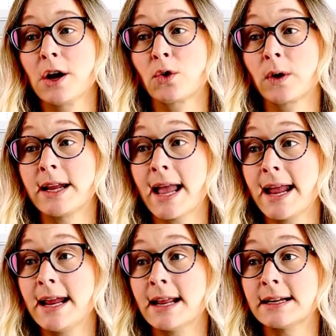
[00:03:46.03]

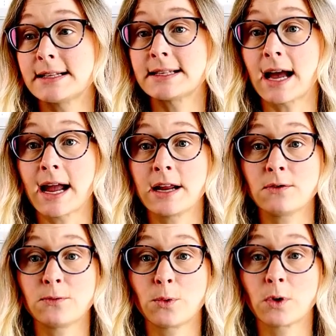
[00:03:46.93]
create and assign
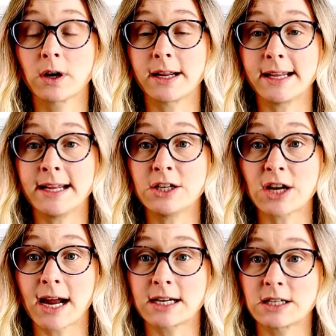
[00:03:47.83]
for each
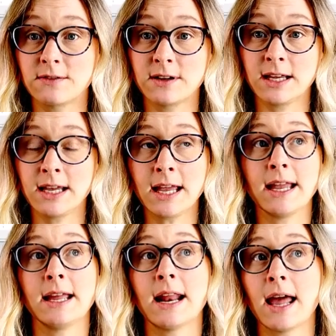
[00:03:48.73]
activity
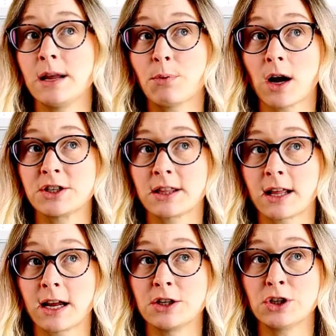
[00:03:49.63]
in any project
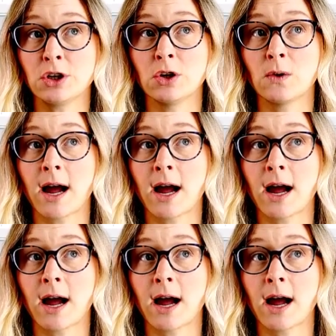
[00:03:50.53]
that I do,